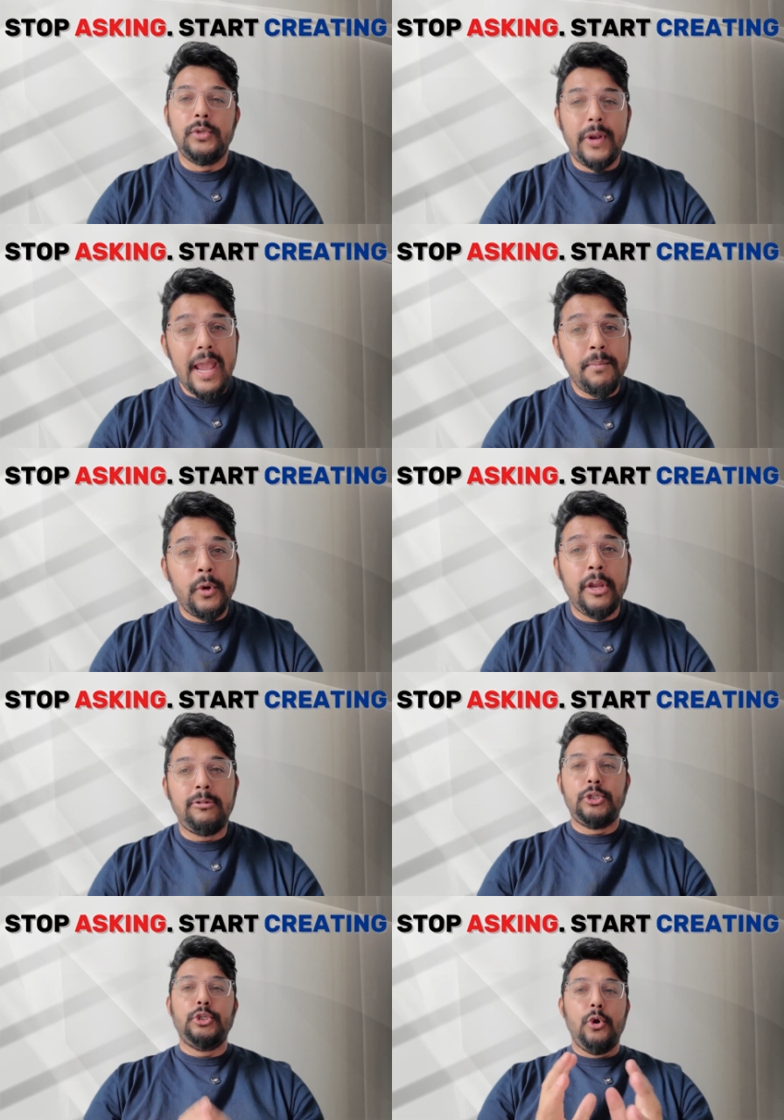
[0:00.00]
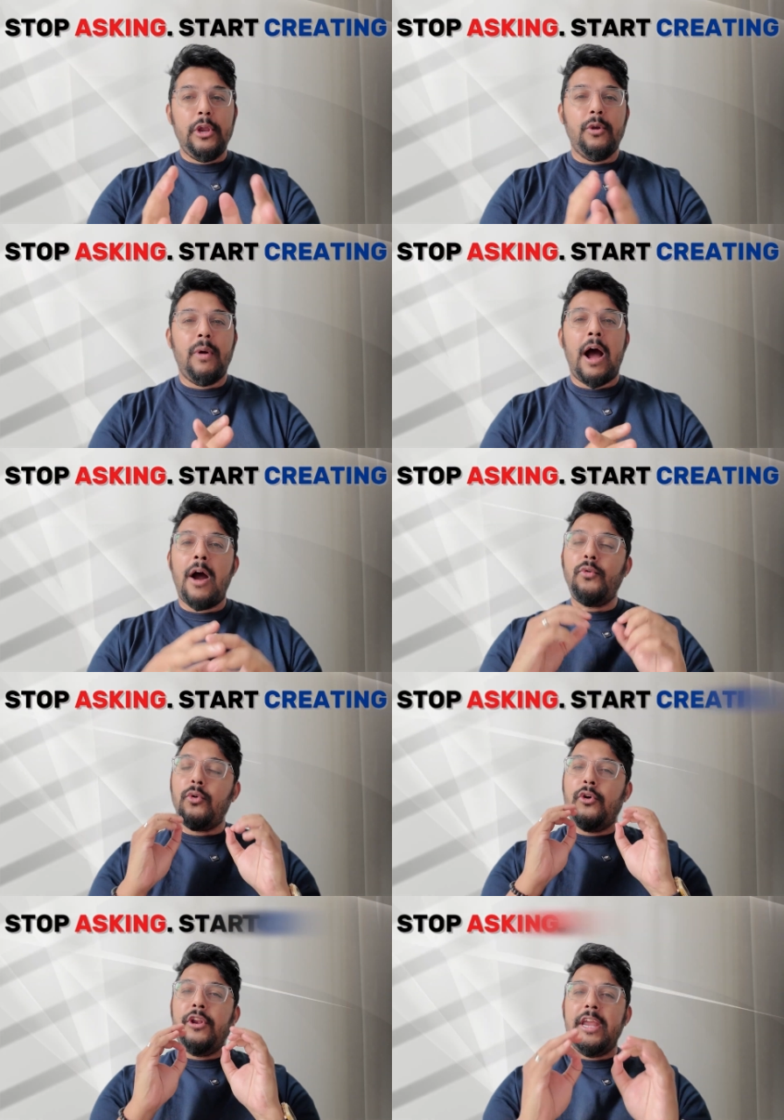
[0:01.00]
Today I'm going to show you how
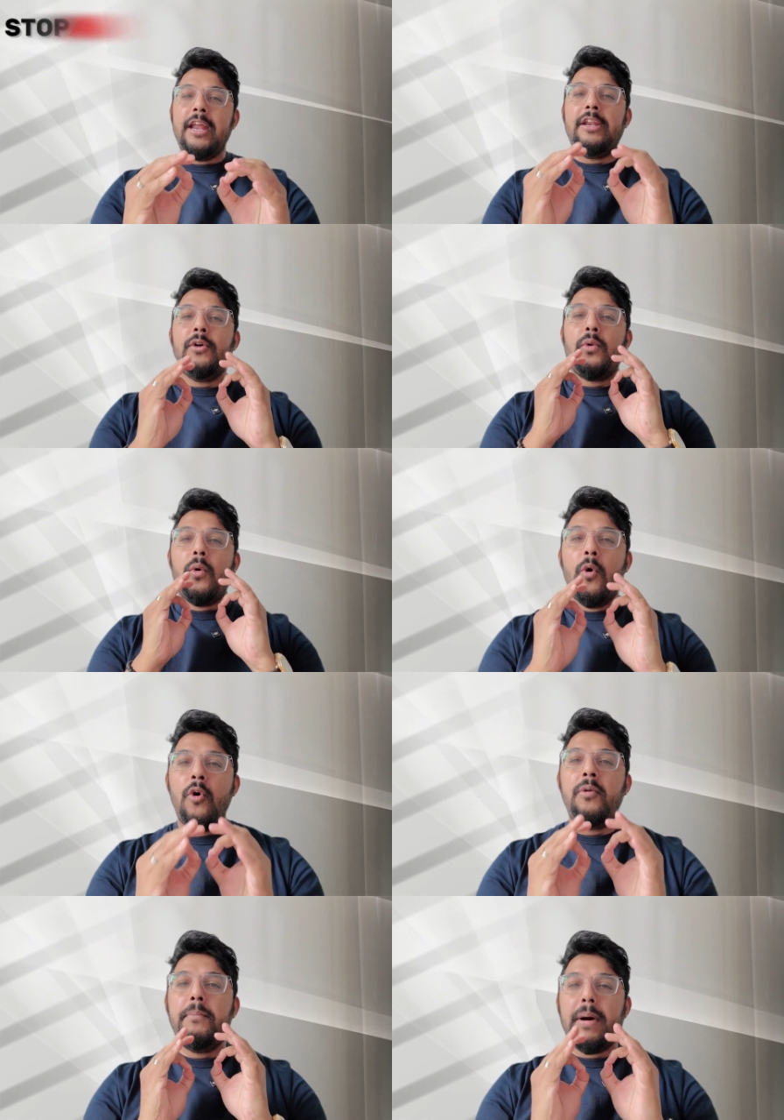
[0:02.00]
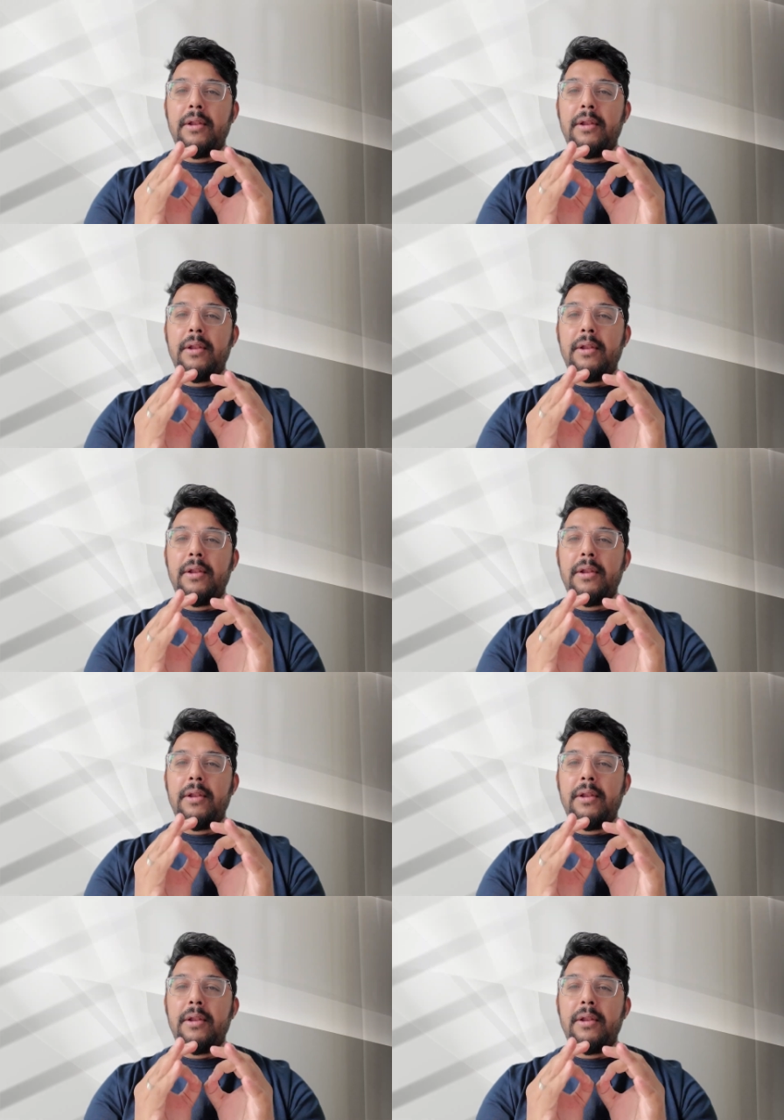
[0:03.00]
to create your own